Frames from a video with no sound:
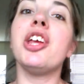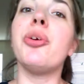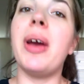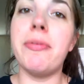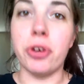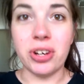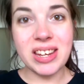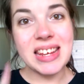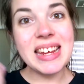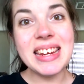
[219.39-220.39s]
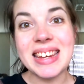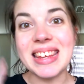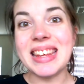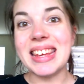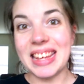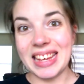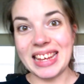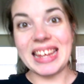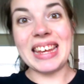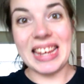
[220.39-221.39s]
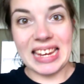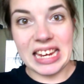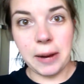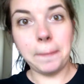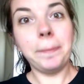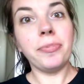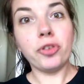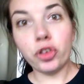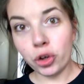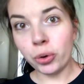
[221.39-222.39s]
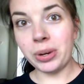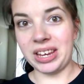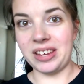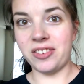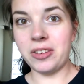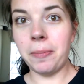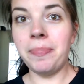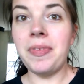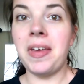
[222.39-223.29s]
you have your TDEE, two E's.